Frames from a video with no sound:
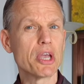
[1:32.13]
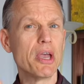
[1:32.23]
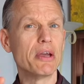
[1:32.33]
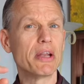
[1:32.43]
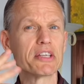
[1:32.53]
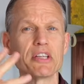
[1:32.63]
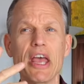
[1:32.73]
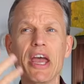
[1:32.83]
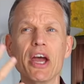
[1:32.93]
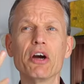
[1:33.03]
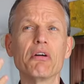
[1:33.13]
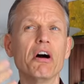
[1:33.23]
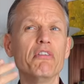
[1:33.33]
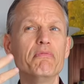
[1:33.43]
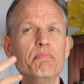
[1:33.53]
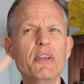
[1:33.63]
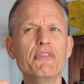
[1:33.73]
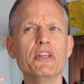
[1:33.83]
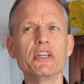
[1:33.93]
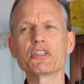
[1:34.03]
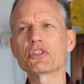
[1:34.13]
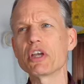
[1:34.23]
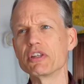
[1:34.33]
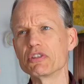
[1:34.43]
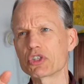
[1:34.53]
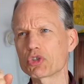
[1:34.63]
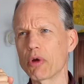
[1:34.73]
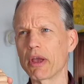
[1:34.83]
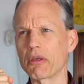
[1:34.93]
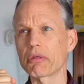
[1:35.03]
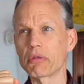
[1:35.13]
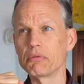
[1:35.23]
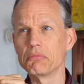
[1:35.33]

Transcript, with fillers: say it has an air of beefiness and strength.